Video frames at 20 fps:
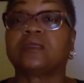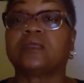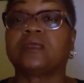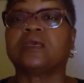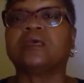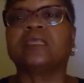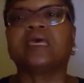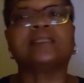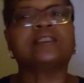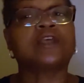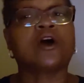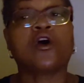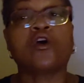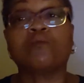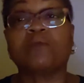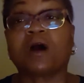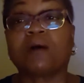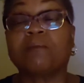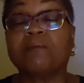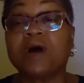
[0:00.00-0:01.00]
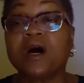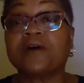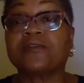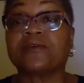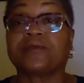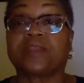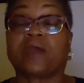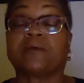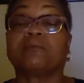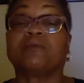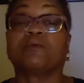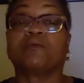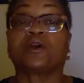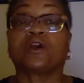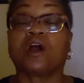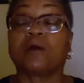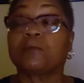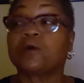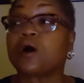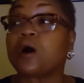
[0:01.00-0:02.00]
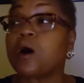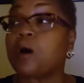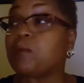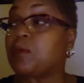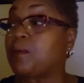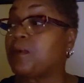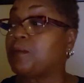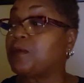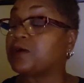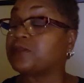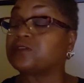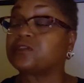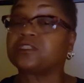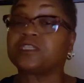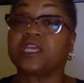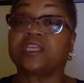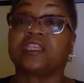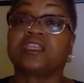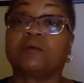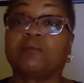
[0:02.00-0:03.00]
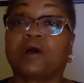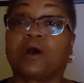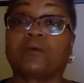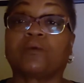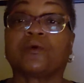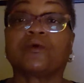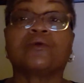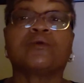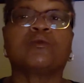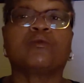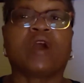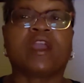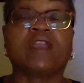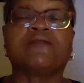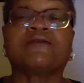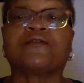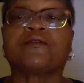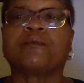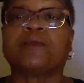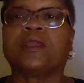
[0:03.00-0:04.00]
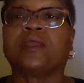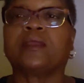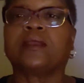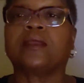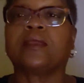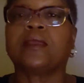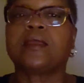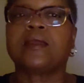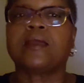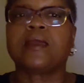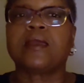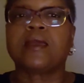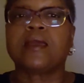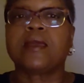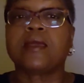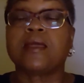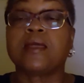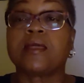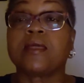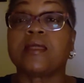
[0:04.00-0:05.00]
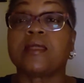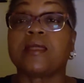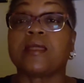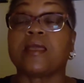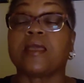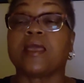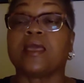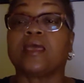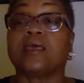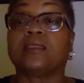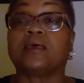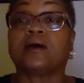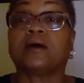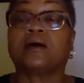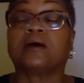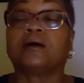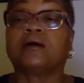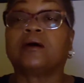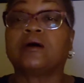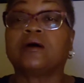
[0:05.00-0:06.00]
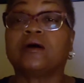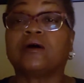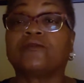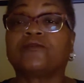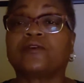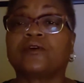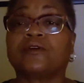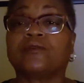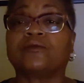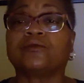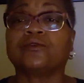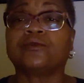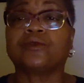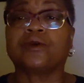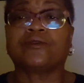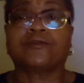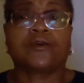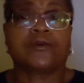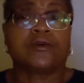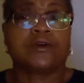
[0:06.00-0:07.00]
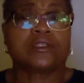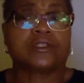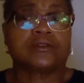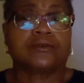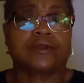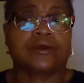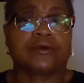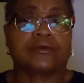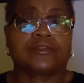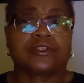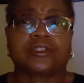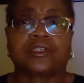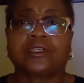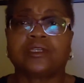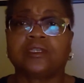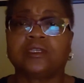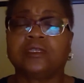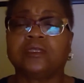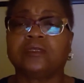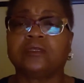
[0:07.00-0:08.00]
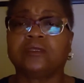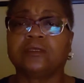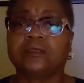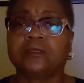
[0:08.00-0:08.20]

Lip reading: And they told my mother, and I remember coming home and my mother standing in my room waiting for me. And of course, she